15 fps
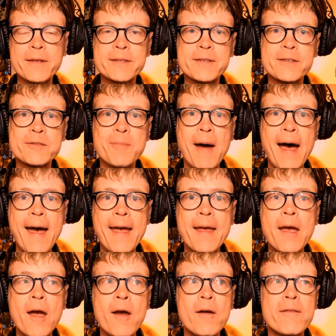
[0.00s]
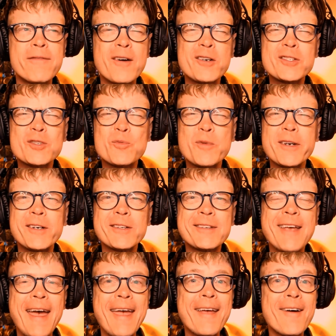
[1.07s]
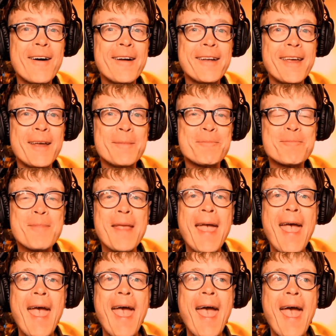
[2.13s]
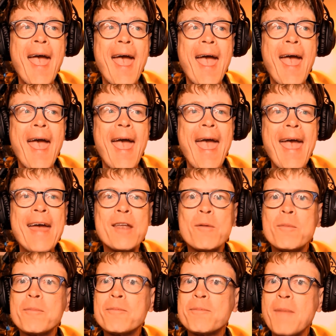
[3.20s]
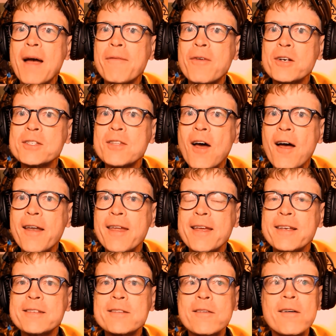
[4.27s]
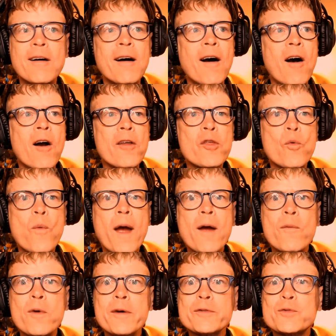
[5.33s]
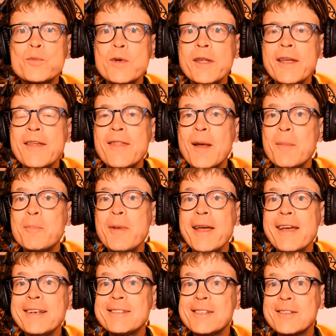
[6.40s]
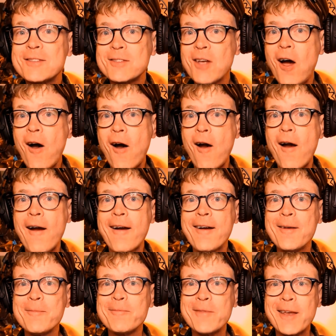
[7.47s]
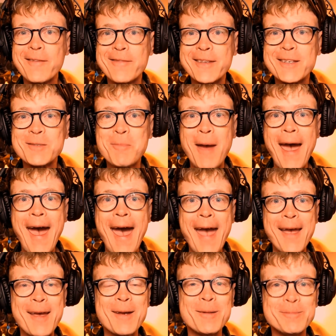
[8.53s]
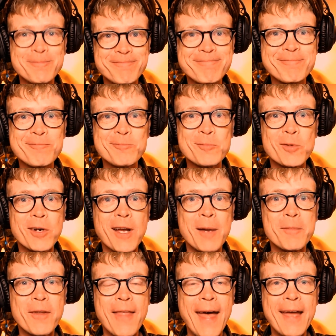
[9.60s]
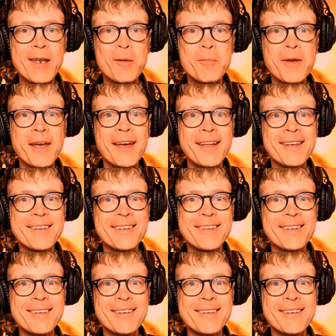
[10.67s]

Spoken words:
This is my first real take on it. And my first thought is, are the werewolves really the big star of this pack? We'll come to that in a bit.